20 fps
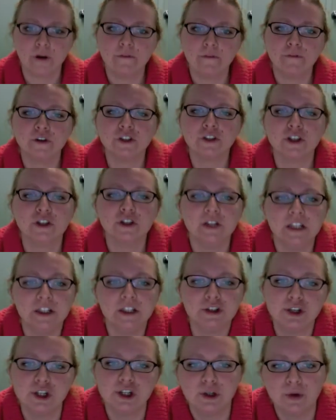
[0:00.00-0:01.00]
First you need
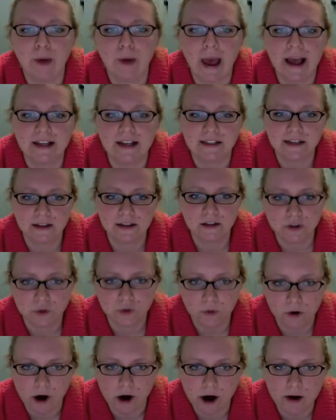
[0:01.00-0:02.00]
to exit the
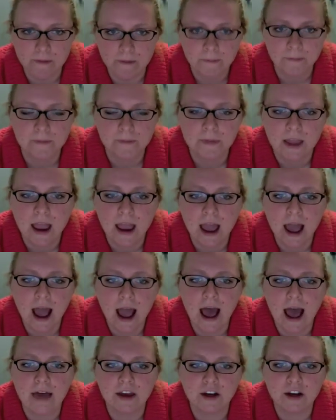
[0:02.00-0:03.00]
door
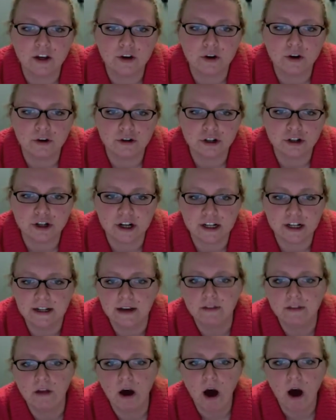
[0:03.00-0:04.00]
and then you go straight
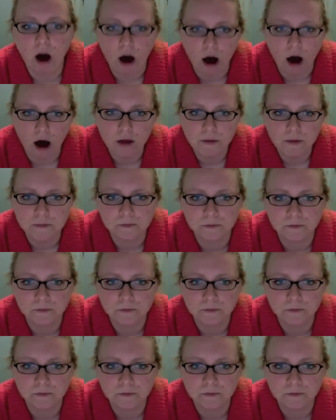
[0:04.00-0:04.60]
down the hall.